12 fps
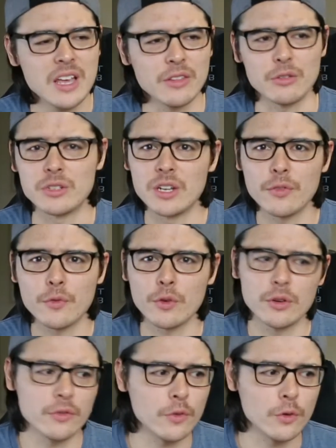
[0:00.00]
they're
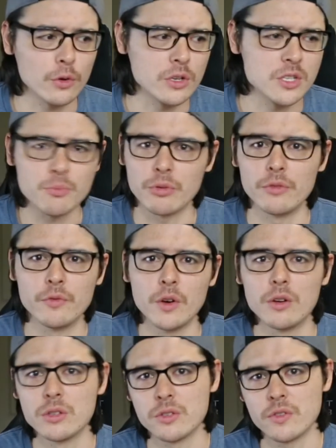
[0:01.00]
different for Sprint
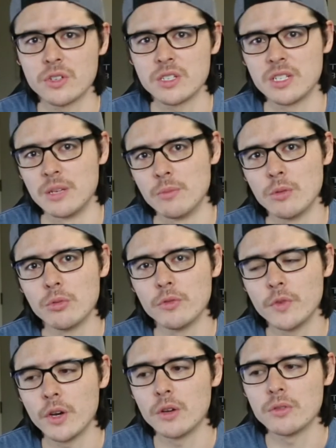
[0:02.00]
phones versus T-Mobile
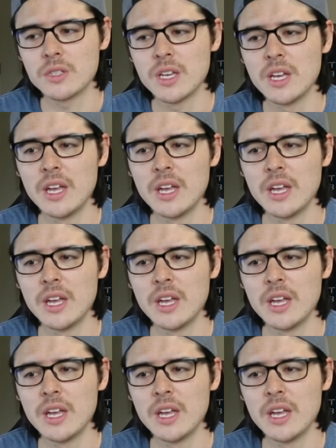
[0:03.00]
phones,